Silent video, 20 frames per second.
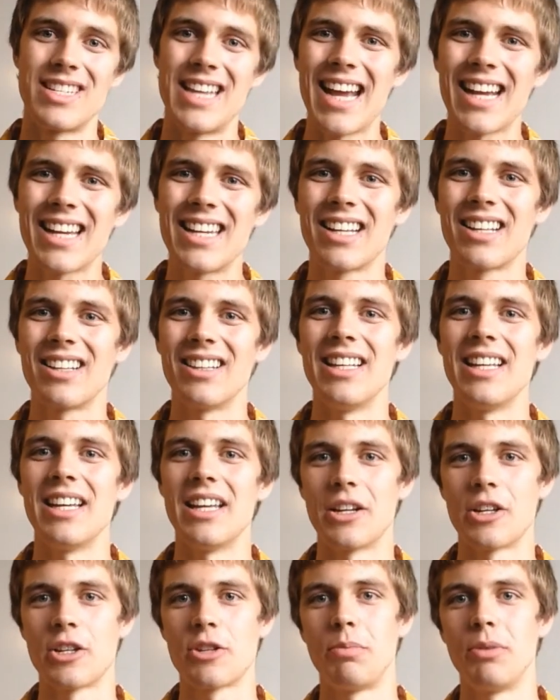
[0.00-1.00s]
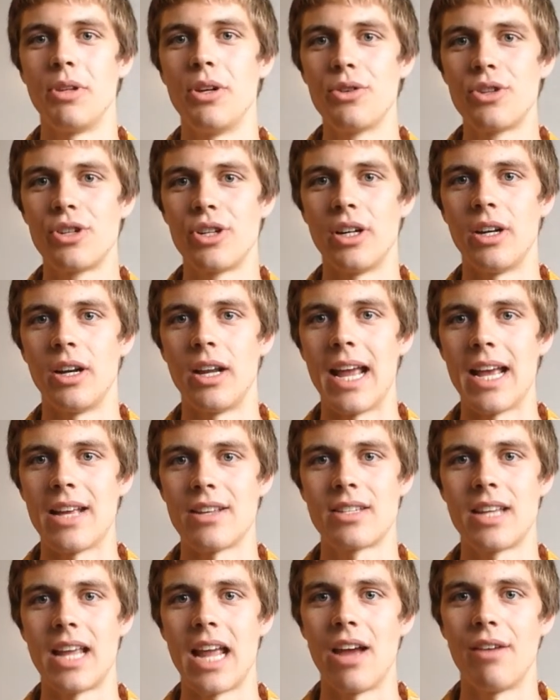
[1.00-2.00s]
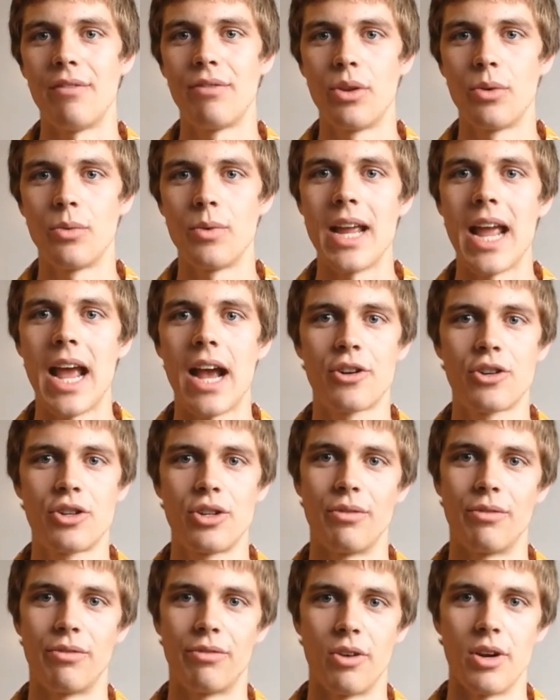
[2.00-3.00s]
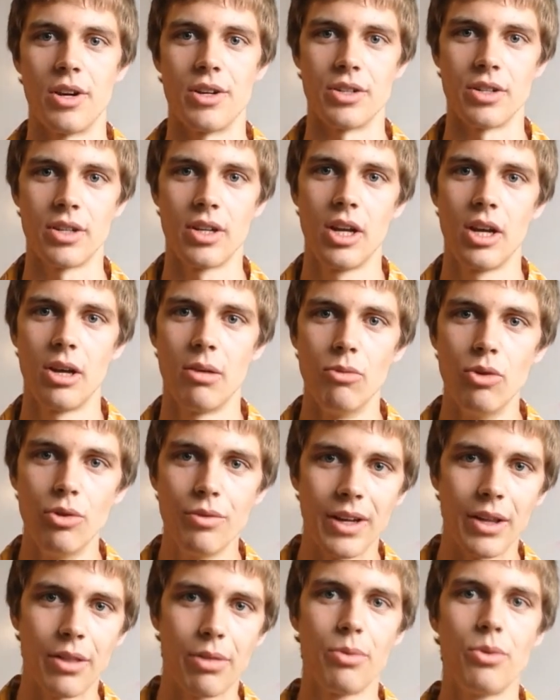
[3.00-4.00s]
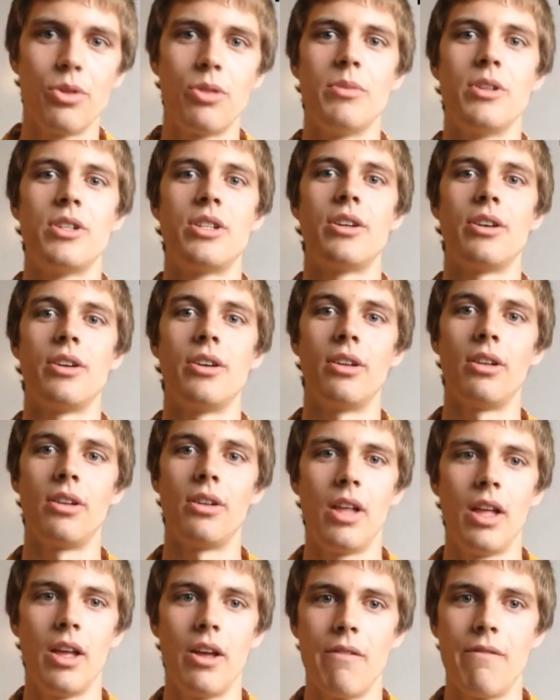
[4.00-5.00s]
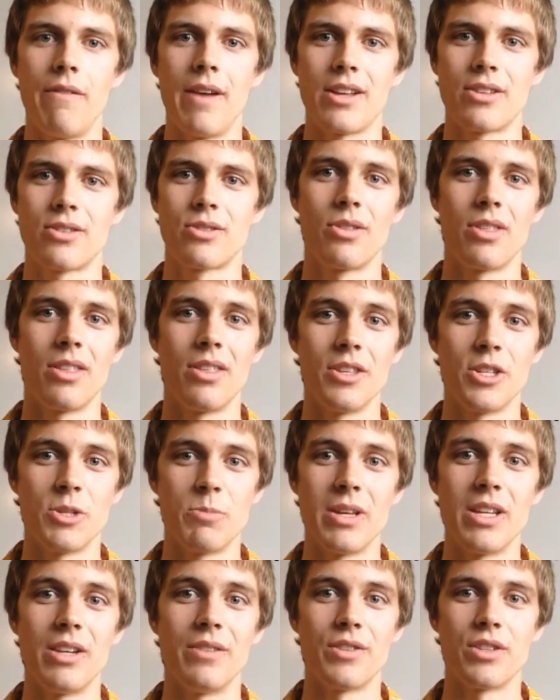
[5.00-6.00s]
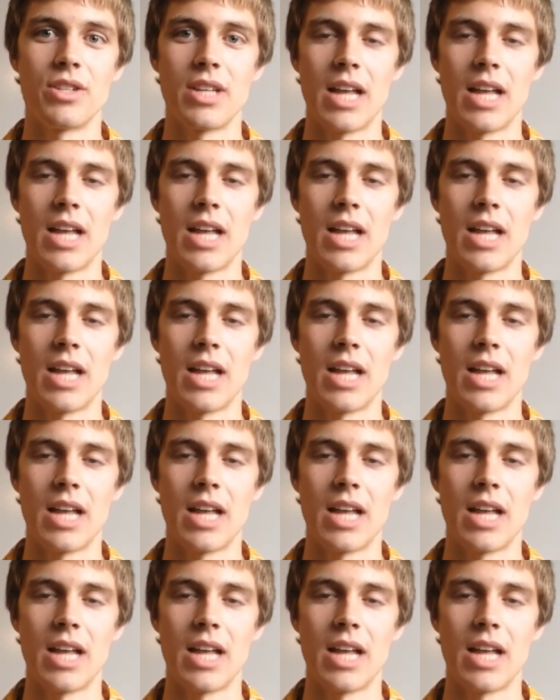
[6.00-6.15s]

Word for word: Technically, an explosion has to have the reaction front moving through the material faster than the speed of